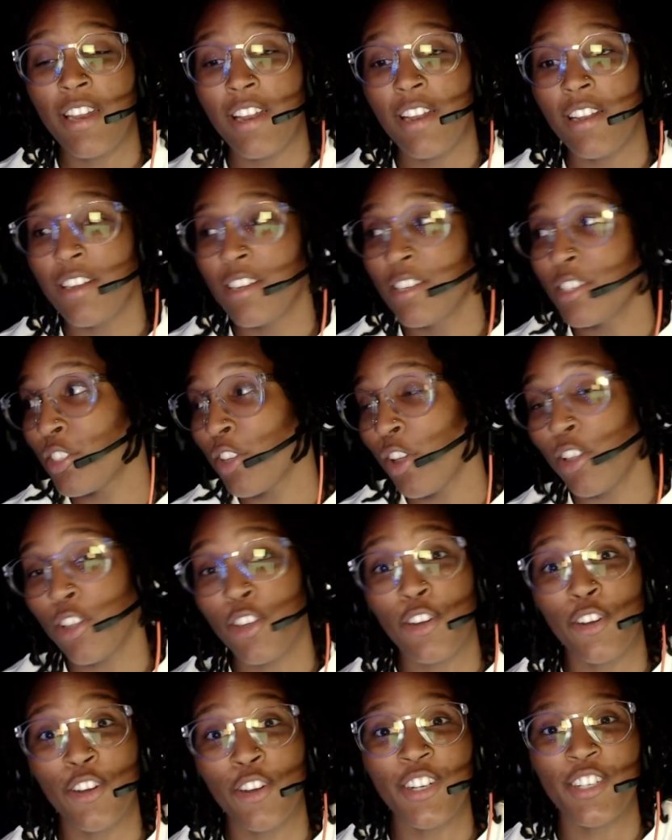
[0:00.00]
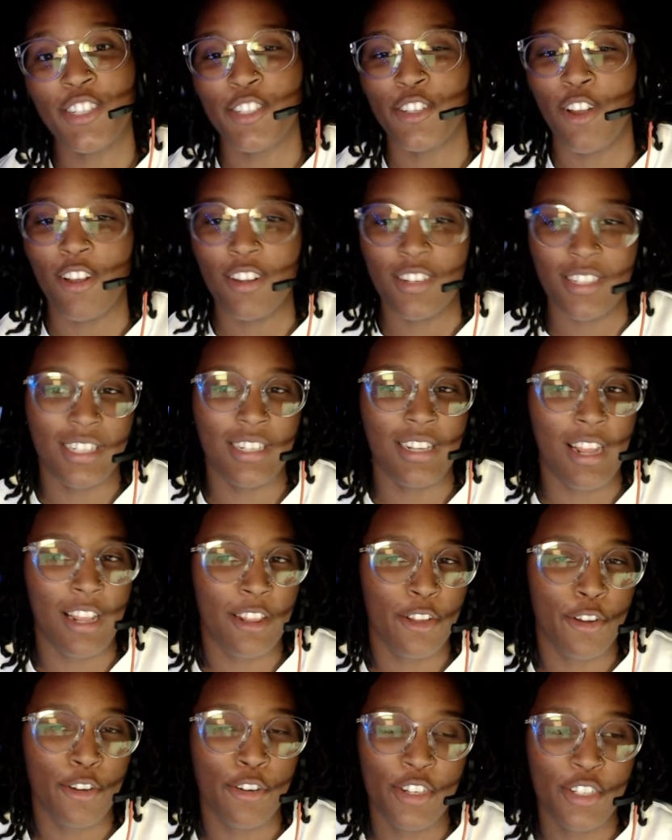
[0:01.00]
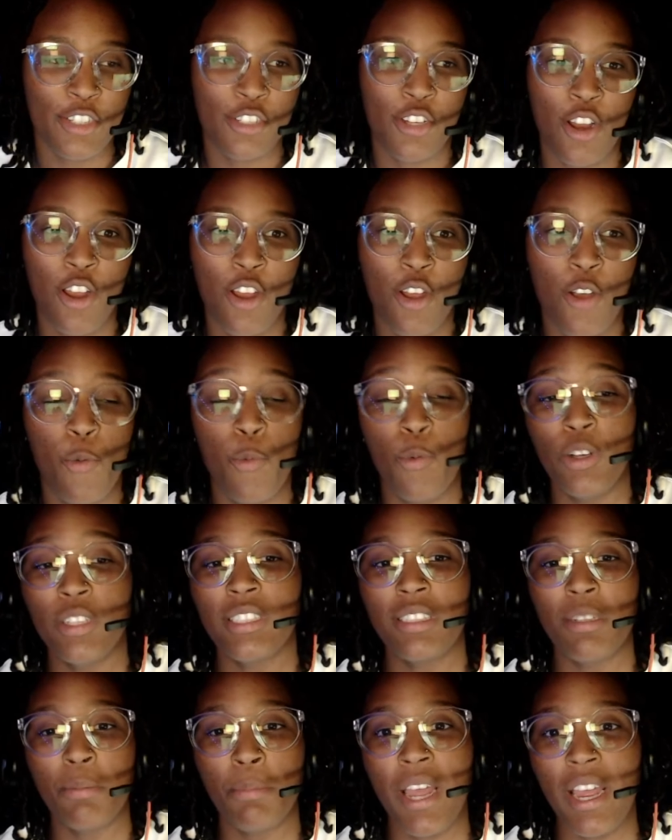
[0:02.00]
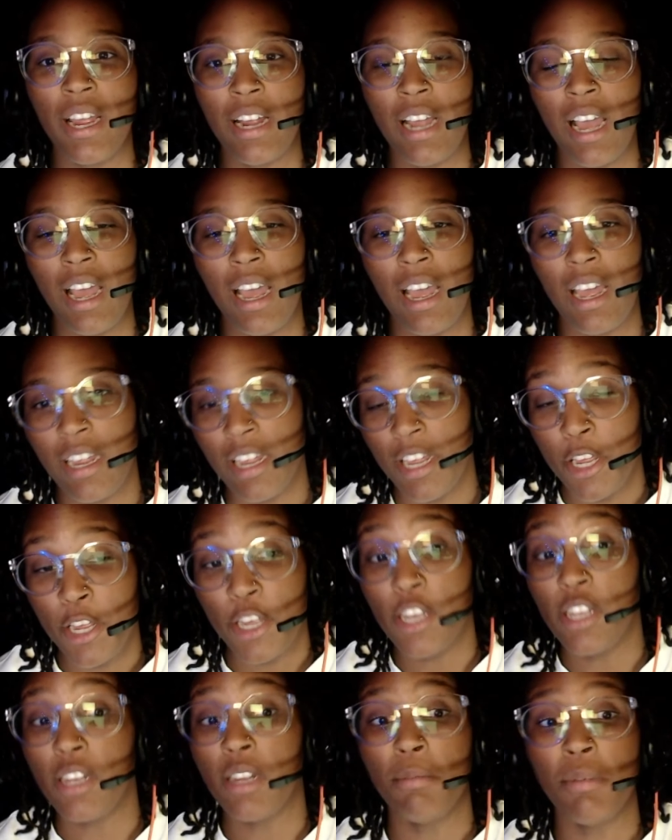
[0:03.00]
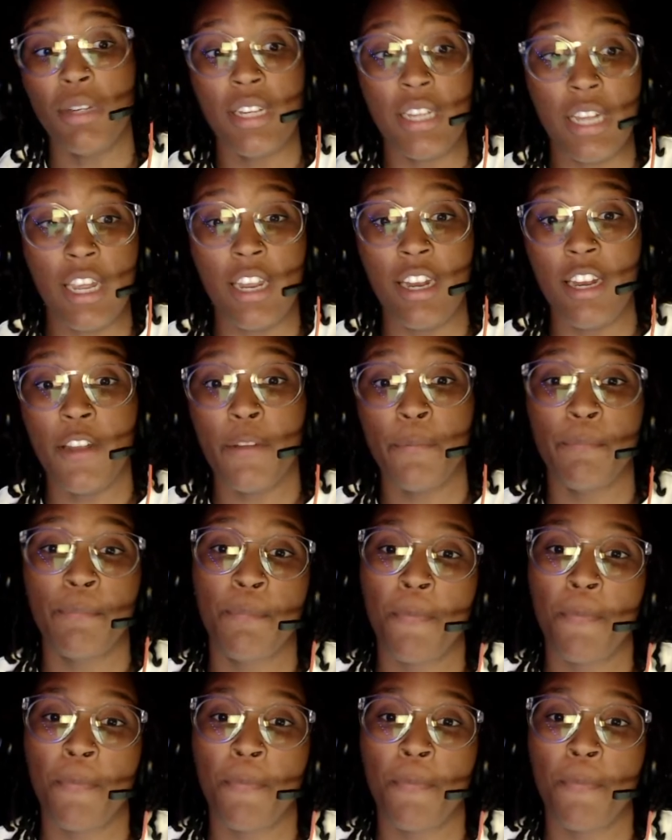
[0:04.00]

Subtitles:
saw the Grinch, y'all see that the Grinch was the bad guy in the beginning.